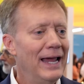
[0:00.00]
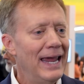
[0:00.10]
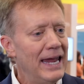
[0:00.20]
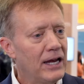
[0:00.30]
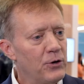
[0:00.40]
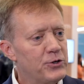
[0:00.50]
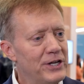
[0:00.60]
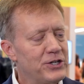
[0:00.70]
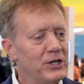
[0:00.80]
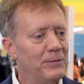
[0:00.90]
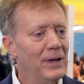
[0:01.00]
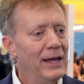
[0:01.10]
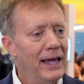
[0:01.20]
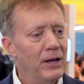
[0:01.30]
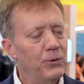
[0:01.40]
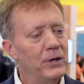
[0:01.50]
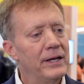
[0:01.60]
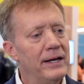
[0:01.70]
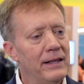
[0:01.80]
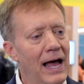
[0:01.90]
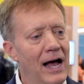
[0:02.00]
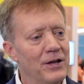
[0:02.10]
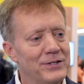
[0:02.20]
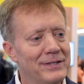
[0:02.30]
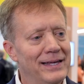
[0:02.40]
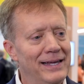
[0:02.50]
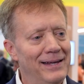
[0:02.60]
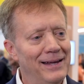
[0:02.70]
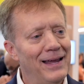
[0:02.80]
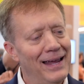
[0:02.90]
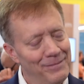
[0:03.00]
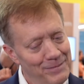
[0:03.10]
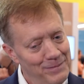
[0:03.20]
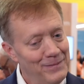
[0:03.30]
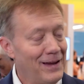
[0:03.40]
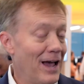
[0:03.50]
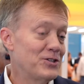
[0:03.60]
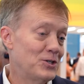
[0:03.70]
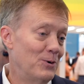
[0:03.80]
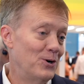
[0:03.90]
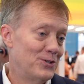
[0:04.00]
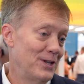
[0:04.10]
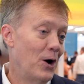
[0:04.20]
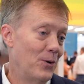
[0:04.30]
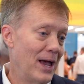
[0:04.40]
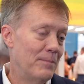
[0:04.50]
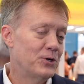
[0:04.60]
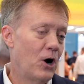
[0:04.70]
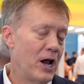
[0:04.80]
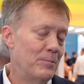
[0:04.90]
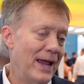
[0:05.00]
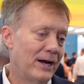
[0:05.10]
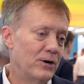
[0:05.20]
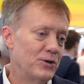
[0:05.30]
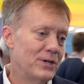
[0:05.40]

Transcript: ecosystem, and really allows the customers, the OEMs or automakers,